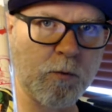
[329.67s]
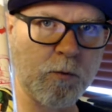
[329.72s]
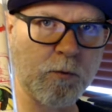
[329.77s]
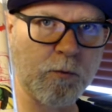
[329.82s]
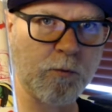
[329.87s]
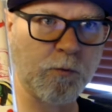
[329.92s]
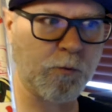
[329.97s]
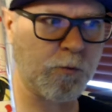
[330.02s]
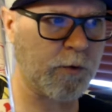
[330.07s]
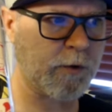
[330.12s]

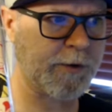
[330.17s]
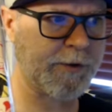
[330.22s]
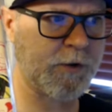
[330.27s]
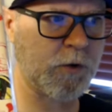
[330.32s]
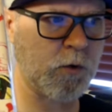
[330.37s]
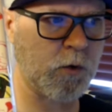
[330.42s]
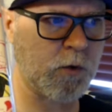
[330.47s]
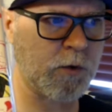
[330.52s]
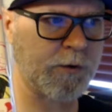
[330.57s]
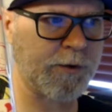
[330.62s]
really
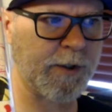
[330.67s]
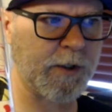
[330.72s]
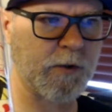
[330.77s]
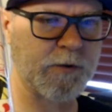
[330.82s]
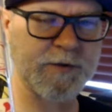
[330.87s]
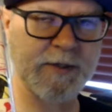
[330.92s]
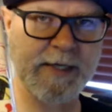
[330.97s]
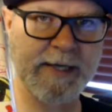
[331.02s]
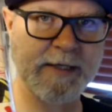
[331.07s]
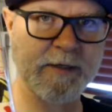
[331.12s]
cool.
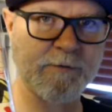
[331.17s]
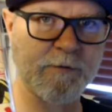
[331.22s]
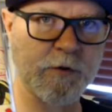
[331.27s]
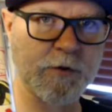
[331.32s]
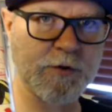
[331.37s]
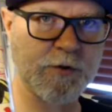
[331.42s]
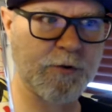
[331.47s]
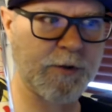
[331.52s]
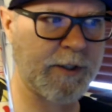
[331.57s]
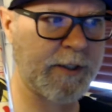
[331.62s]
It's an
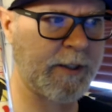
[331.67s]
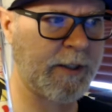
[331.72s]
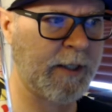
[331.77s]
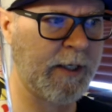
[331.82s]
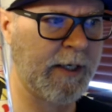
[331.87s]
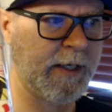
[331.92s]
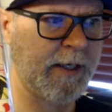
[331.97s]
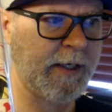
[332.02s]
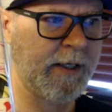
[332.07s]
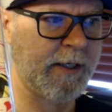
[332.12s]
anniversary
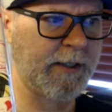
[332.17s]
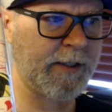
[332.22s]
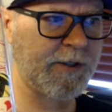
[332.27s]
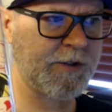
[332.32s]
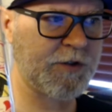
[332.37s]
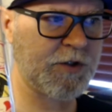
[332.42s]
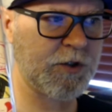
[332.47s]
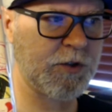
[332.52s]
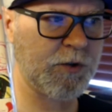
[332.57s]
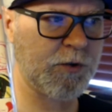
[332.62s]

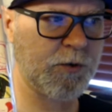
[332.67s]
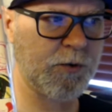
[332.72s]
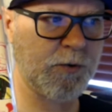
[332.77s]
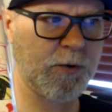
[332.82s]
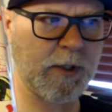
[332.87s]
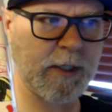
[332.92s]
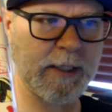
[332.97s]
issue.